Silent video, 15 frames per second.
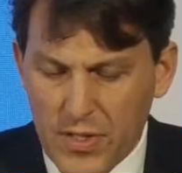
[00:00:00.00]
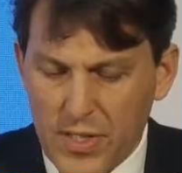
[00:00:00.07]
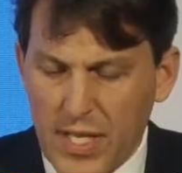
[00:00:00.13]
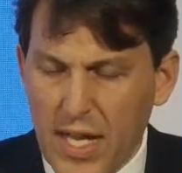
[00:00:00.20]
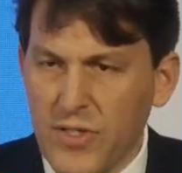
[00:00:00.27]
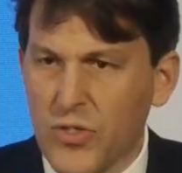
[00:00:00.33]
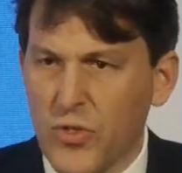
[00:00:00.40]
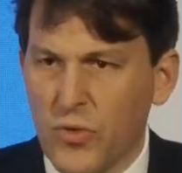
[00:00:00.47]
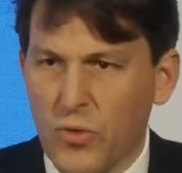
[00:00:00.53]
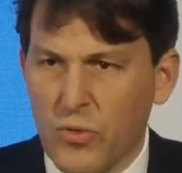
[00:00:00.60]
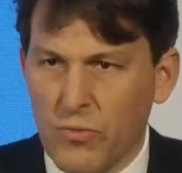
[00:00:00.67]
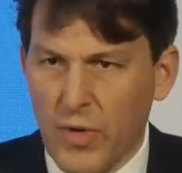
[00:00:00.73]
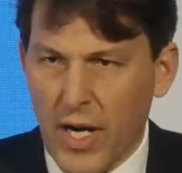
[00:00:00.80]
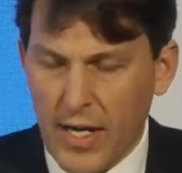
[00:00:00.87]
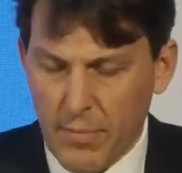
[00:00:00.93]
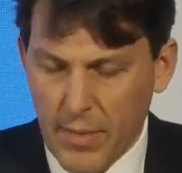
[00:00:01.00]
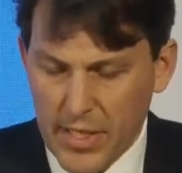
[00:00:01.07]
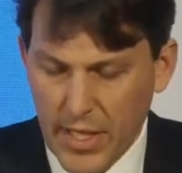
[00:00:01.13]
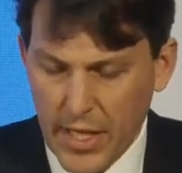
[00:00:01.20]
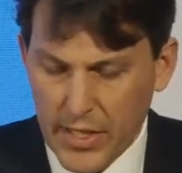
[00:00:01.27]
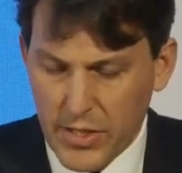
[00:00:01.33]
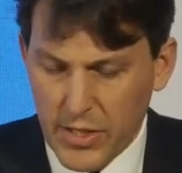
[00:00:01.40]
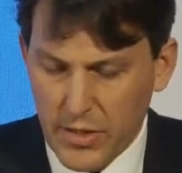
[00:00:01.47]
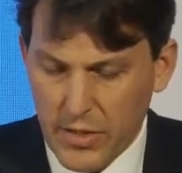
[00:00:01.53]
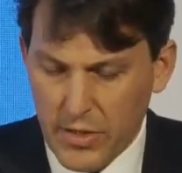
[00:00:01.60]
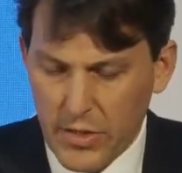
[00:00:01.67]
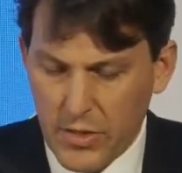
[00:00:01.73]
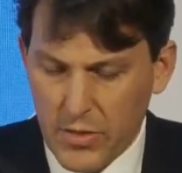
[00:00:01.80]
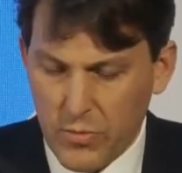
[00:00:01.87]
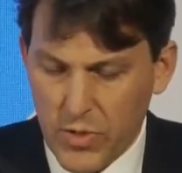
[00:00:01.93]
central
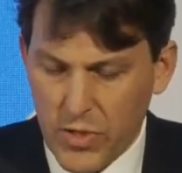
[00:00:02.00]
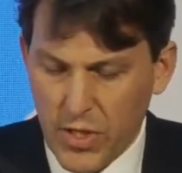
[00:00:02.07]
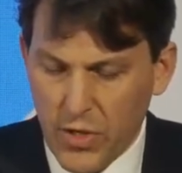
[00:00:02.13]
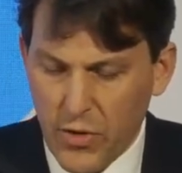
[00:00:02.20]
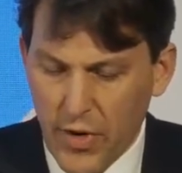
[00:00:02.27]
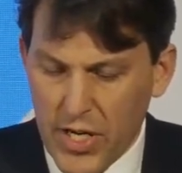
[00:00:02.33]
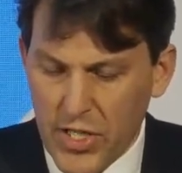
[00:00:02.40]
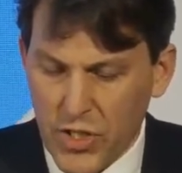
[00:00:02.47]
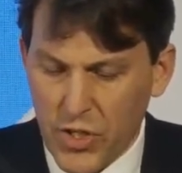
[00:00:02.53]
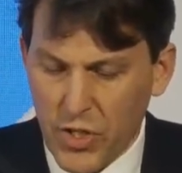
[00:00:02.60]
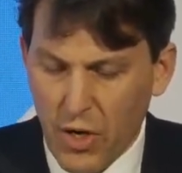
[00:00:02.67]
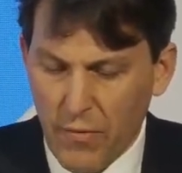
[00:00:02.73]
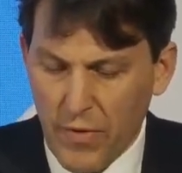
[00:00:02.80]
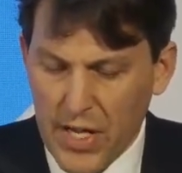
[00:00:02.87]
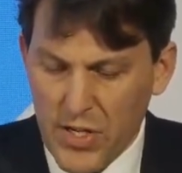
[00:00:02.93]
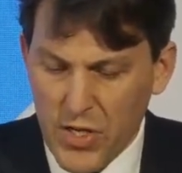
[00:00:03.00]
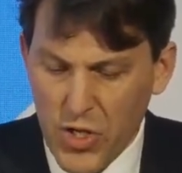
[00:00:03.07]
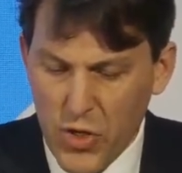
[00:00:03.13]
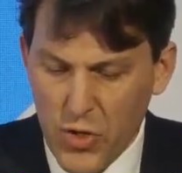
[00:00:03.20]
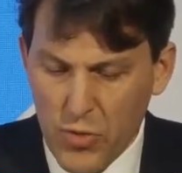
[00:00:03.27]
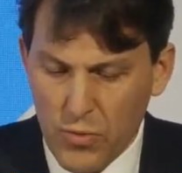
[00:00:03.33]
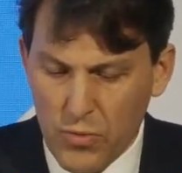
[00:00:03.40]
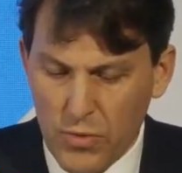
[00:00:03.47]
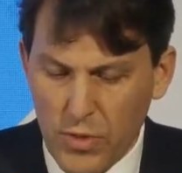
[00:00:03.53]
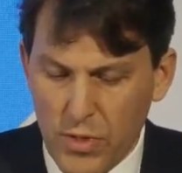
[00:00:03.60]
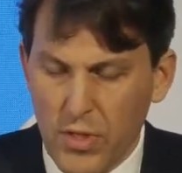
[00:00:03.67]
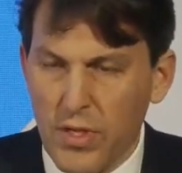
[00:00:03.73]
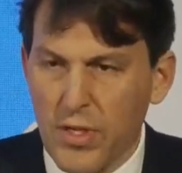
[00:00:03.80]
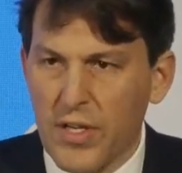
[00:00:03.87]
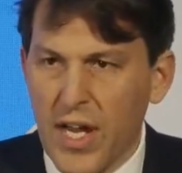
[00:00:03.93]
recommendations was the creation of a new
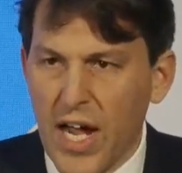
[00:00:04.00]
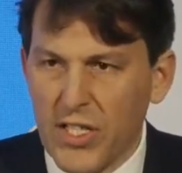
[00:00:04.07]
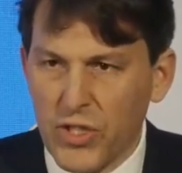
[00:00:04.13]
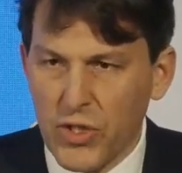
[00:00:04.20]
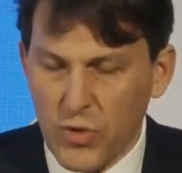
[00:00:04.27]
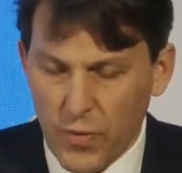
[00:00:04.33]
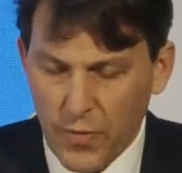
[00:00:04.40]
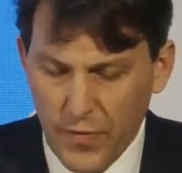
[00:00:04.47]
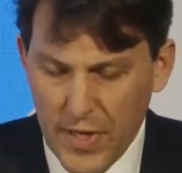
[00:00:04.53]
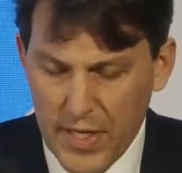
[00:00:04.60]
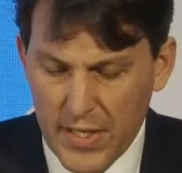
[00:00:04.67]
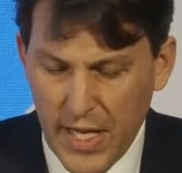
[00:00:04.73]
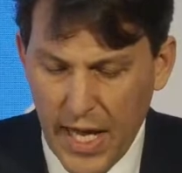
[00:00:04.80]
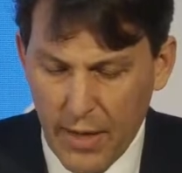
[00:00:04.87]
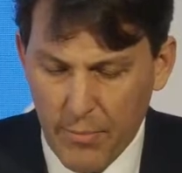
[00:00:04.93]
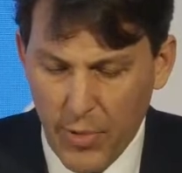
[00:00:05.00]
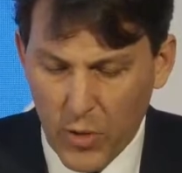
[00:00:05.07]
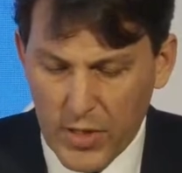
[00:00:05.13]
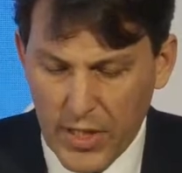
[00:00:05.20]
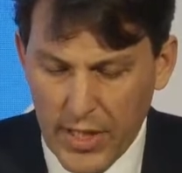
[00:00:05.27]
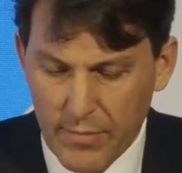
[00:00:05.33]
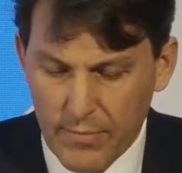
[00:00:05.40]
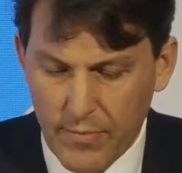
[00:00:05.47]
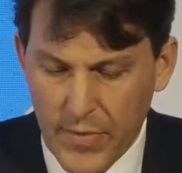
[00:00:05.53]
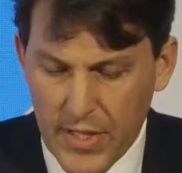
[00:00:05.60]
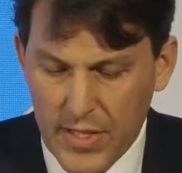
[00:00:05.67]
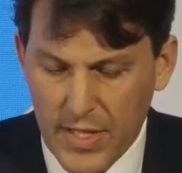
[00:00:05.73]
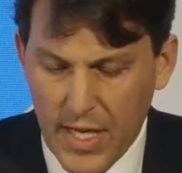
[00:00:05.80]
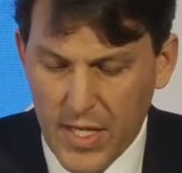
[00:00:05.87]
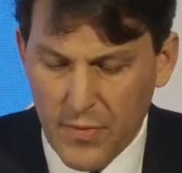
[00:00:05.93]
national fintech body, the
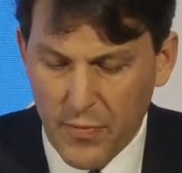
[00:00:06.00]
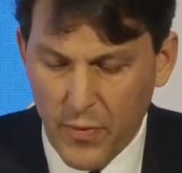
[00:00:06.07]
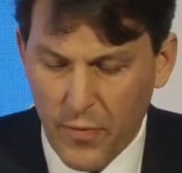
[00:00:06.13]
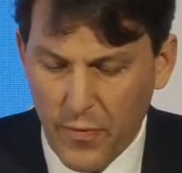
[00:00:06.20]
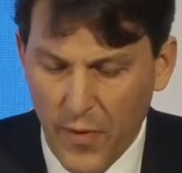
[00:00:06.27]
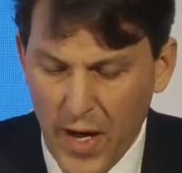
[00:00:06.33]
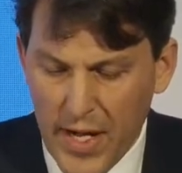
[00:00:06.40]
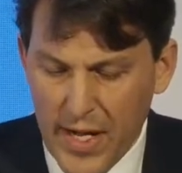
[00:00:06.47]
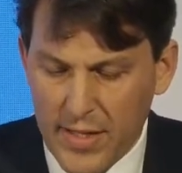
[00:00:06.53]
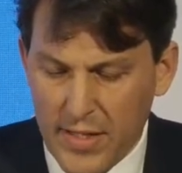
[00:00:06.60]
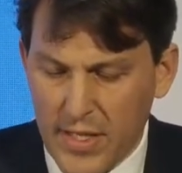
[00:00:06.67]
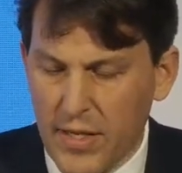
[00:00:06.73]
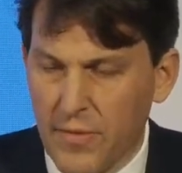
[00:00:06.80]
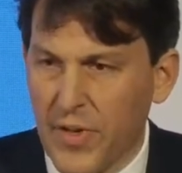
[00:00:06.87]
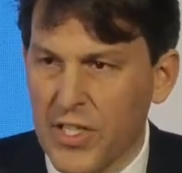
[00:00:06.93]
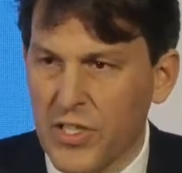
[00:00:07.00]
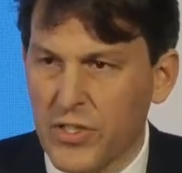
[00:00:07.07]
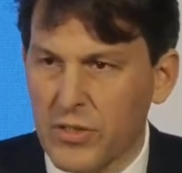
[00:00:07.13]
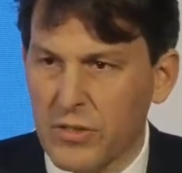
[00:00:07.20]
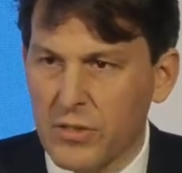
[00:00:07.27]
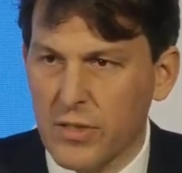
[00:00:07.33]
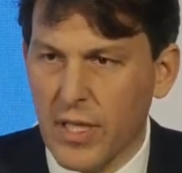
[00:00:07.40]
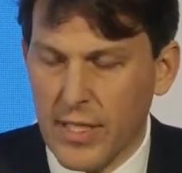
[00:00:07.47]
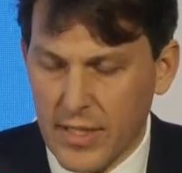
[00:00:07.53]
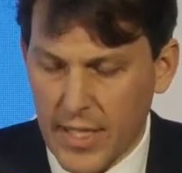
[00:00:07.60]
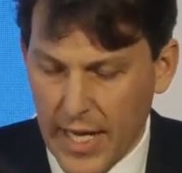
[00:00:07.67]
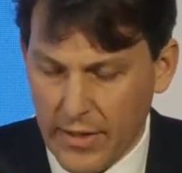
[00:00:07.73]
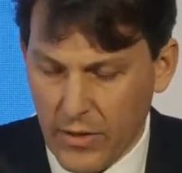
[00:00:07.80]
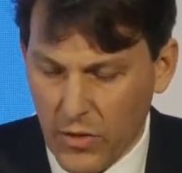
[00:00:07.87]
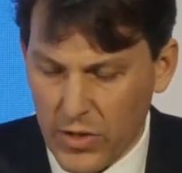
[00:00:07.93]
Centre for Finance, Innovation and
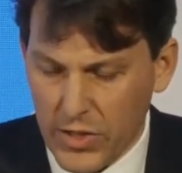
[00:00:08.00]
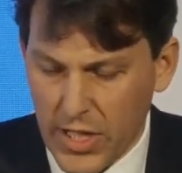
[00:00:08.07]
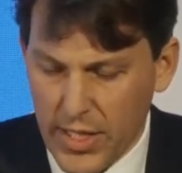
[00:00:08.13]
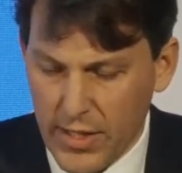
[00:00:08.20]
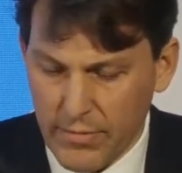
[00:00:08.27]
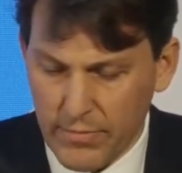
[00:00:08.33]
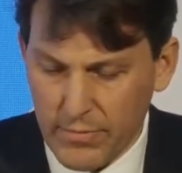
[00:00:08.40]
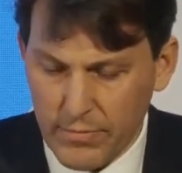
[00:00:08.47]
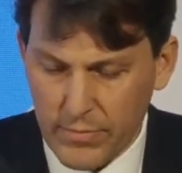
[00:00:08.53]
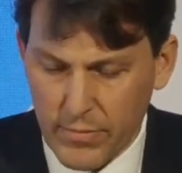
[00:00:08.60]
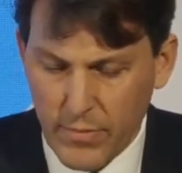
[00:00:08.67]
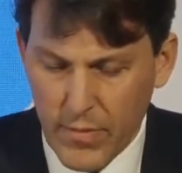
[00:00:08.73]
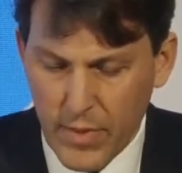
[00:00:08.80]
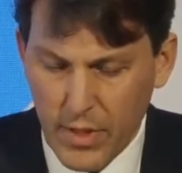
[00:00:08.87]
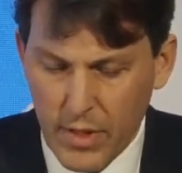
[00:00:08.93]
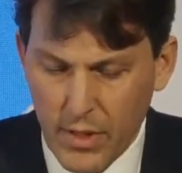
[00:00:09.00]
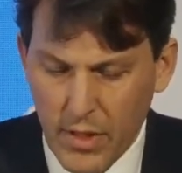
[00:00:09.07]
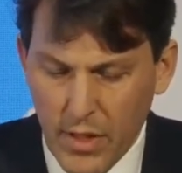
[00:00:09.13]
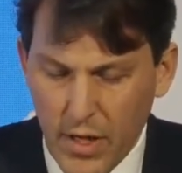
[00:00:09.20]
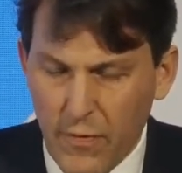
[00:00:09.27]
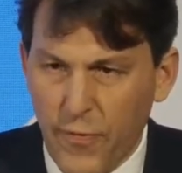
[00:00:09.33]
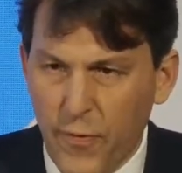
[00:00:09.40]
Technology, a